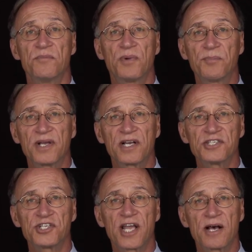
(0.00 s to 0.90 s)
But
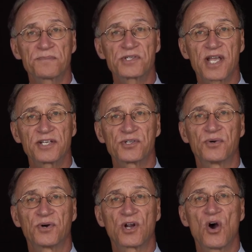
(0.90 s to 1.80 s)
because she helps schedule
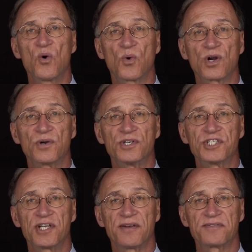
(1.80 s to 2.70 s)
her co-workers'
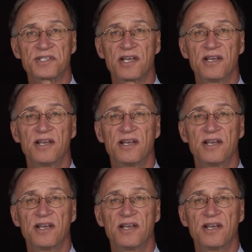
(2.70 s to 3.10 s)
shifts